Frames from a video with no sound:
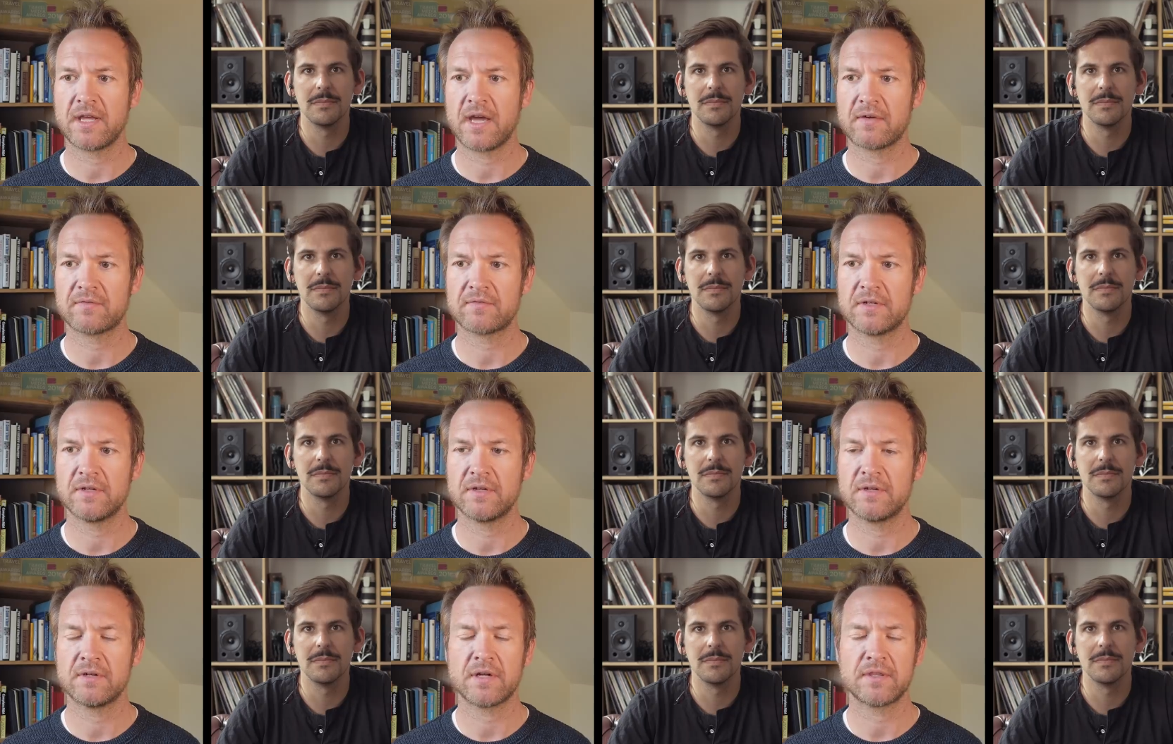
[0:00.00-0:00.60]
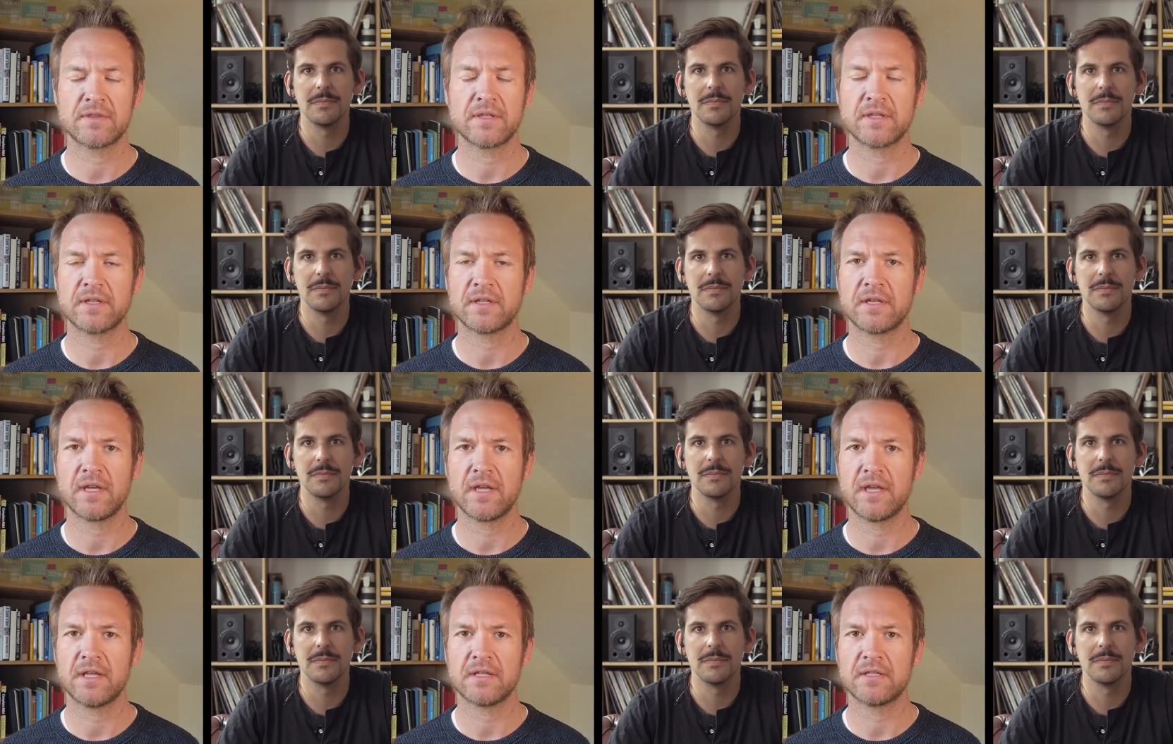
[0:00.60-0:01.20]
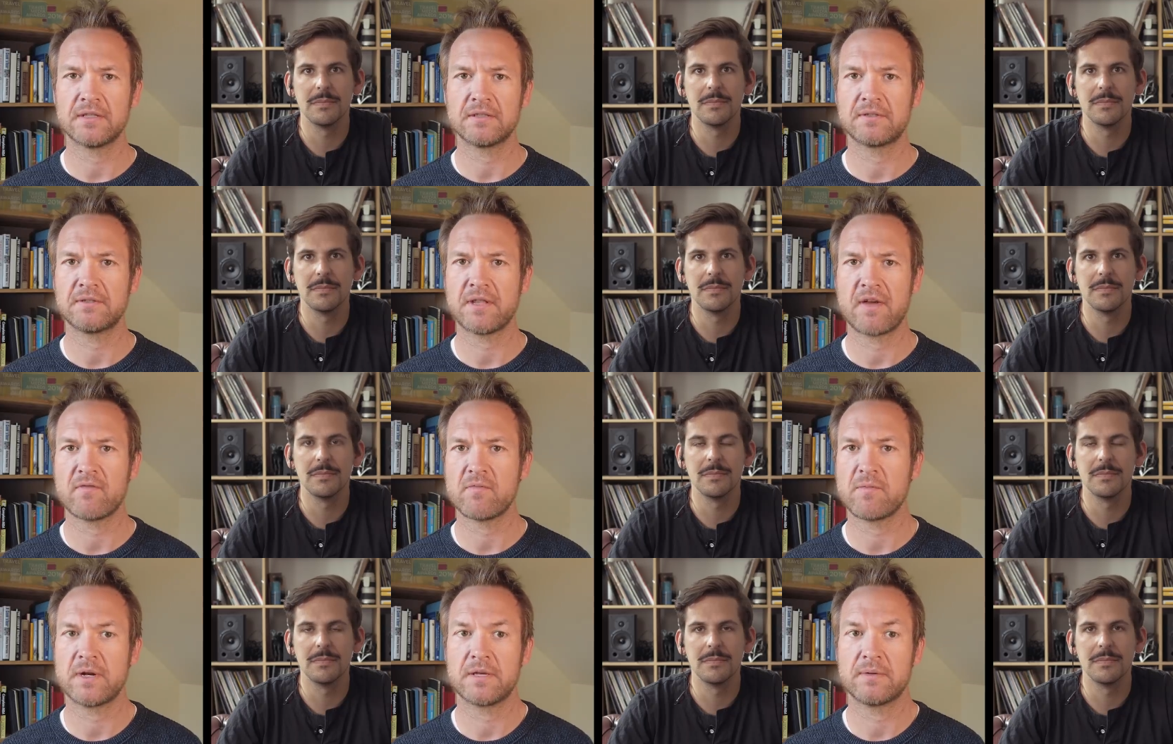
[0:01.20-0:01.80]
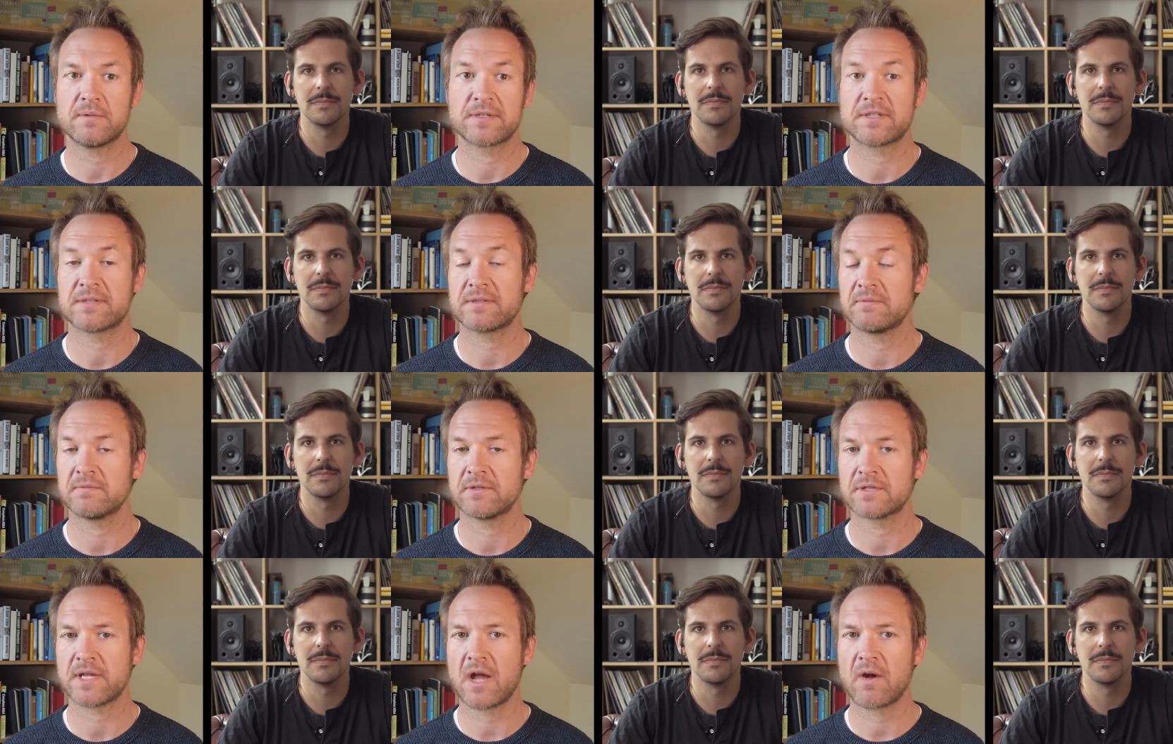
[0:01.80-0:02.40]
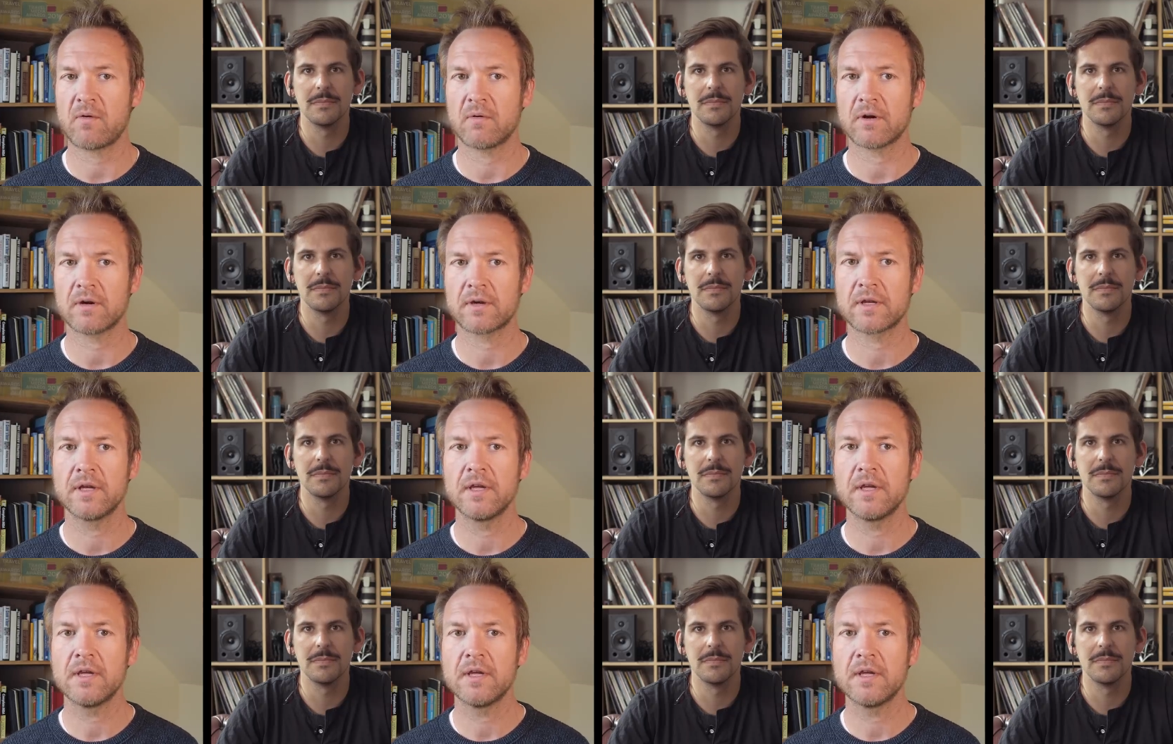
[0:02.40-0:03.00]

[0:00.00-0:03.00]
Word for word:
Speaker 1: in the afternoon, I think, and everybody was was at work.